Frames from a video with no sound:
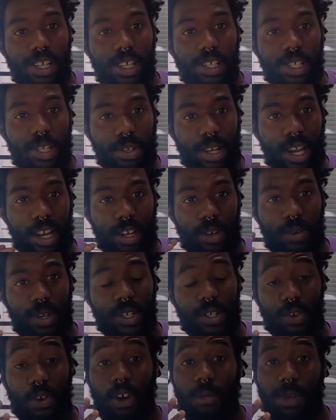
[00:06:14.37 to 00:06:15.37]
So they're kind of going
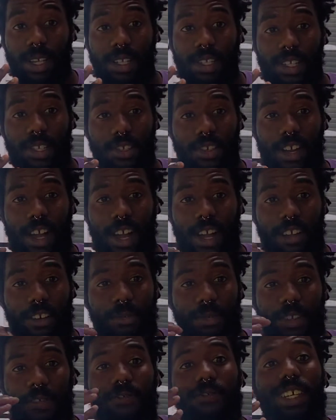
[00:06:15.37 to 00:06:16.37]
dormant, so they're not going to
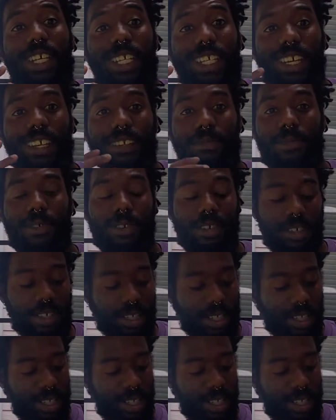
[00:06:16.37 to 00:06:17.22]
be feeding anymore.